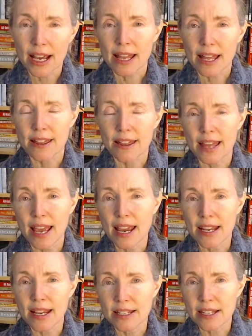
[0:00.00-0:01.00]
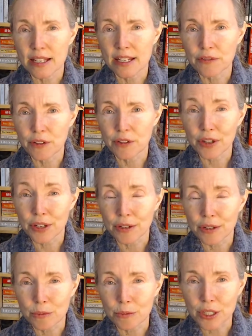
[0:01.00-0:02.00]
they did further
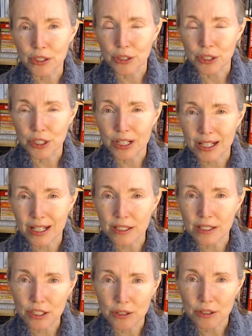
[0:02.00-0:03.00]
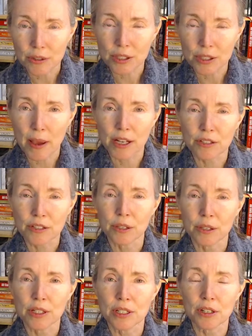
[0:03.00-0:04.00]
research into the Spanish
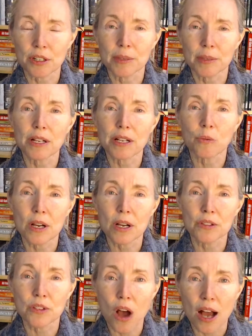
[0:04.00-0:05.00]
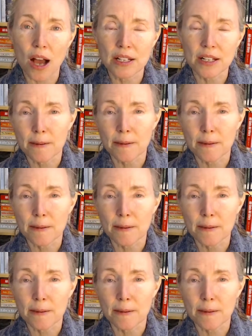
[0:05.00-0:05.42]
flu and determined it was not